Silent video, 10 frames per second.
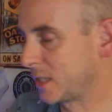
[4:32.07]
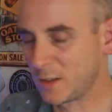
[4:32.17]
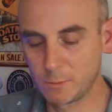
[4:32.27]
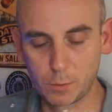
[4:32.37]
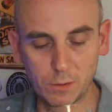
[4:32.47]

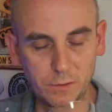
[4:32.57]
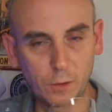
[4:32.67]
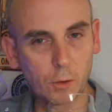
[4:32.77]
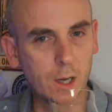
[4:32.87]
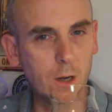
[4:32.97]

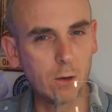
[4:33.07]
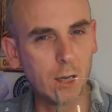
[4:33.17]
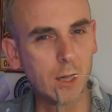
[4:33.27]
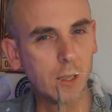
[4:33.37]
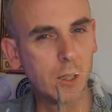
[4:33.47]
7.4, you're not
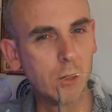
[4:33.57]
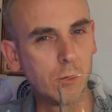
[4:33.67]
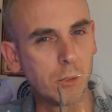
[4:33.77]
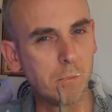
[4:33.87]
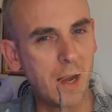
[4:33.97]
getting a
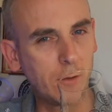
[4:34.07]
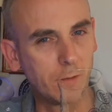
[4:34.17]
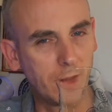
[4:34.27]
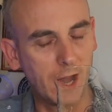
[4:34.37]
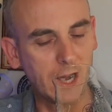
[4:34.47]
huge amount
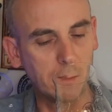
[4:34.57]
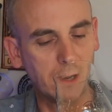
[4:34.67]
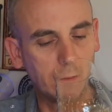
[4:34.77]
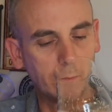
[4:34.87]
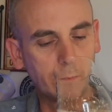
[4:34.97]
of that ABV.